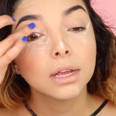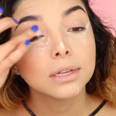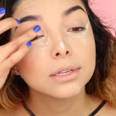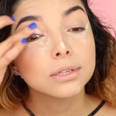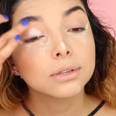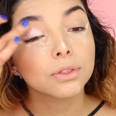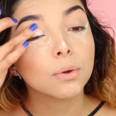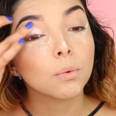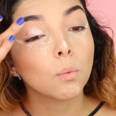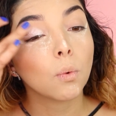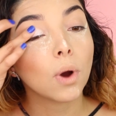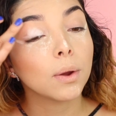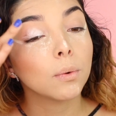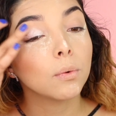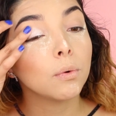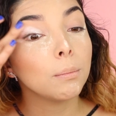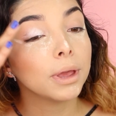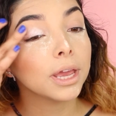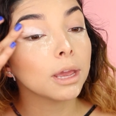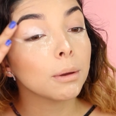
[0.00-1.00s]
So the white
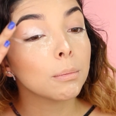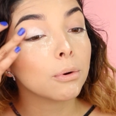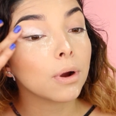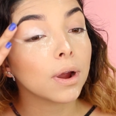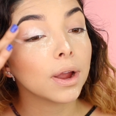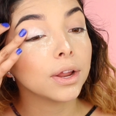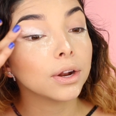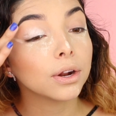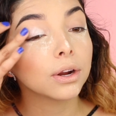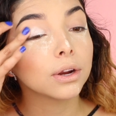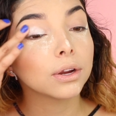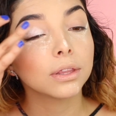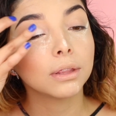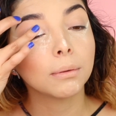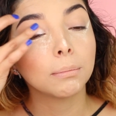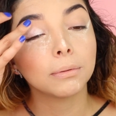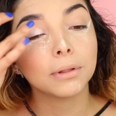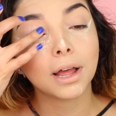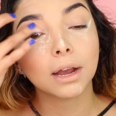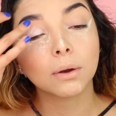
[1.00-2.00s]
will make it brighter, the
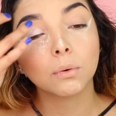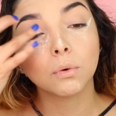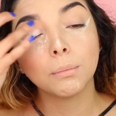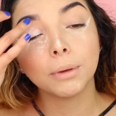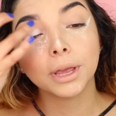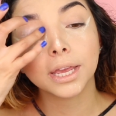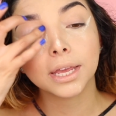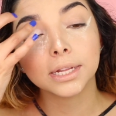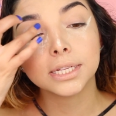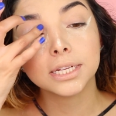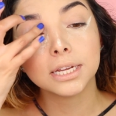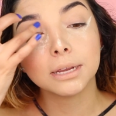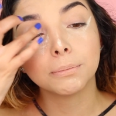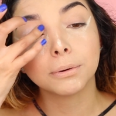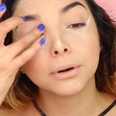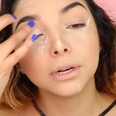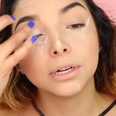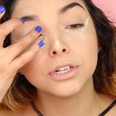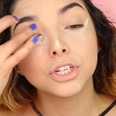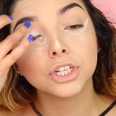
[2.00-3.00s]
black will make it
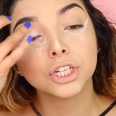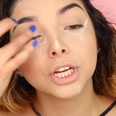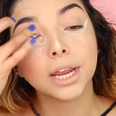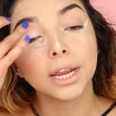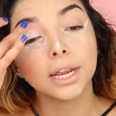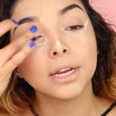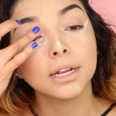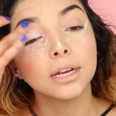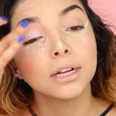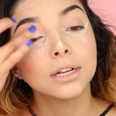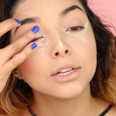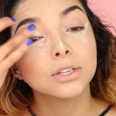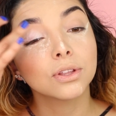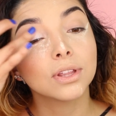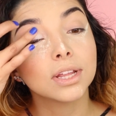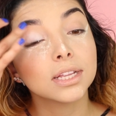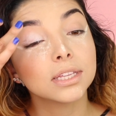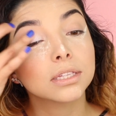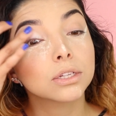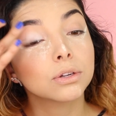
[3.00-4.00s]
deeper in shade. So
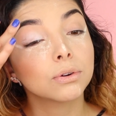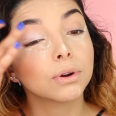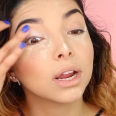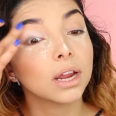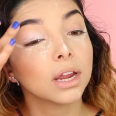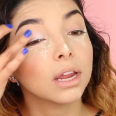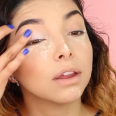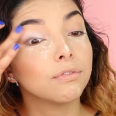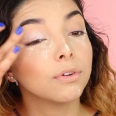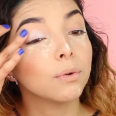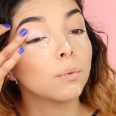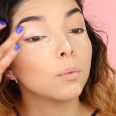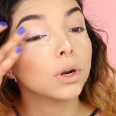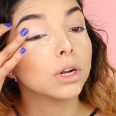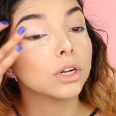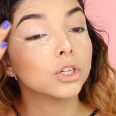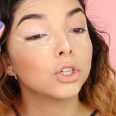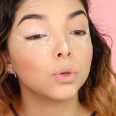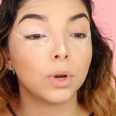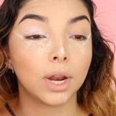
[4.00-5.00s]
that's great if you want
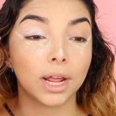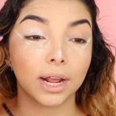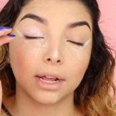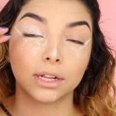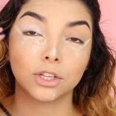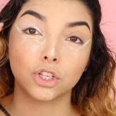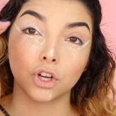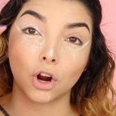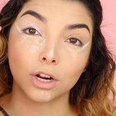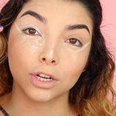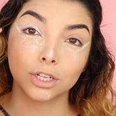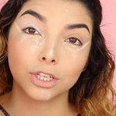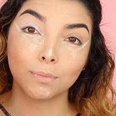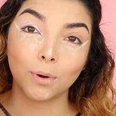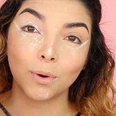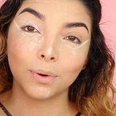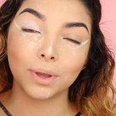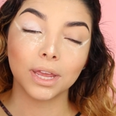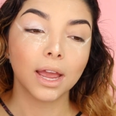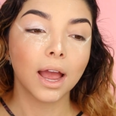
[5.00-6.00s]
to do like a dark
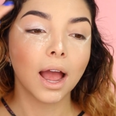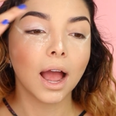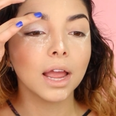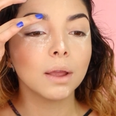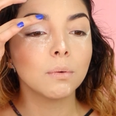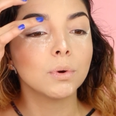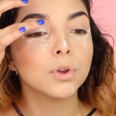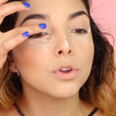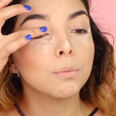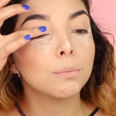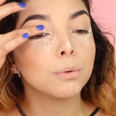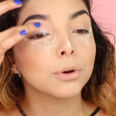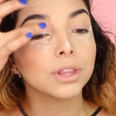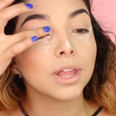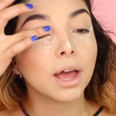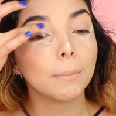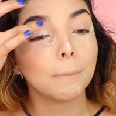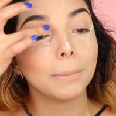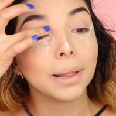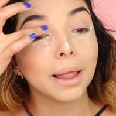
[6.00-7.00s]
smoky eye when you put
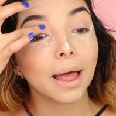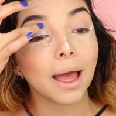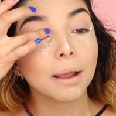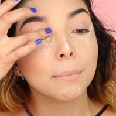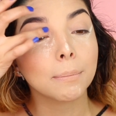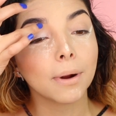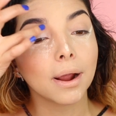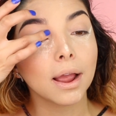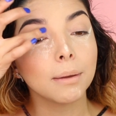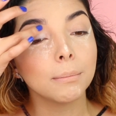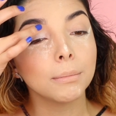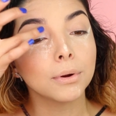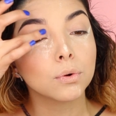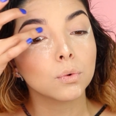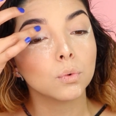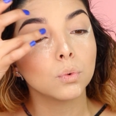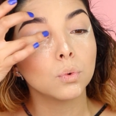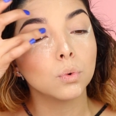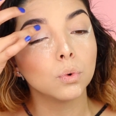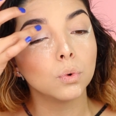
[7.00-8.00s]
that black primer.
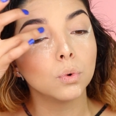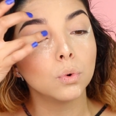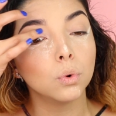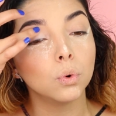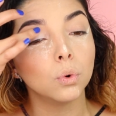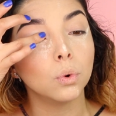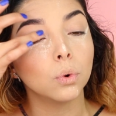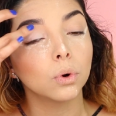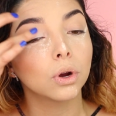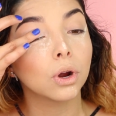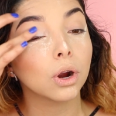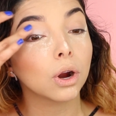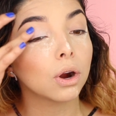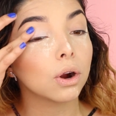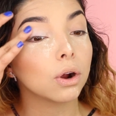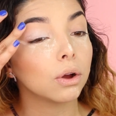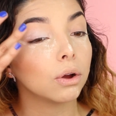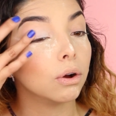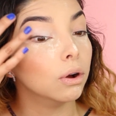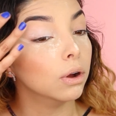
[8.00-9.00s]
Ooh,
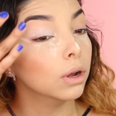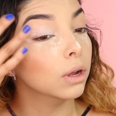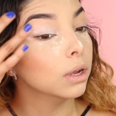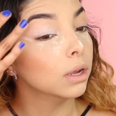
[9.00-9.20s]
girl.